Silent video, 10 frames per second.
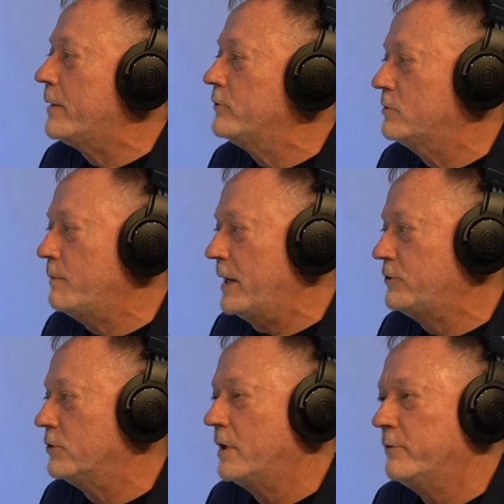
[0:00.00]
i was
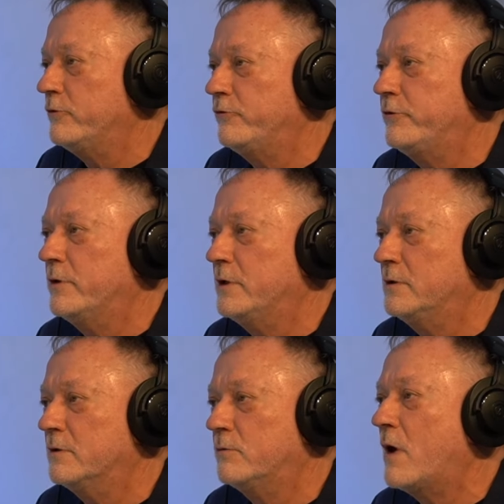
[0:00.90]
special i was
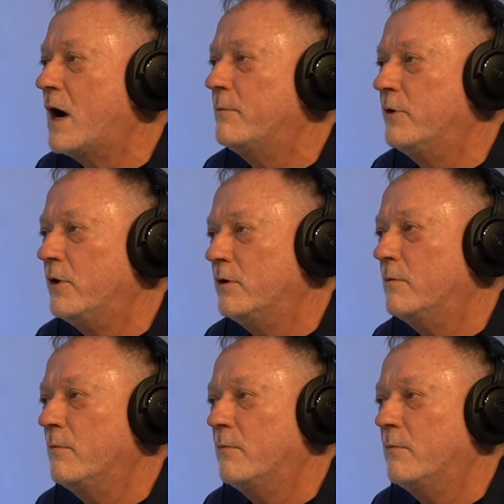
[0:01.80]
doing the robert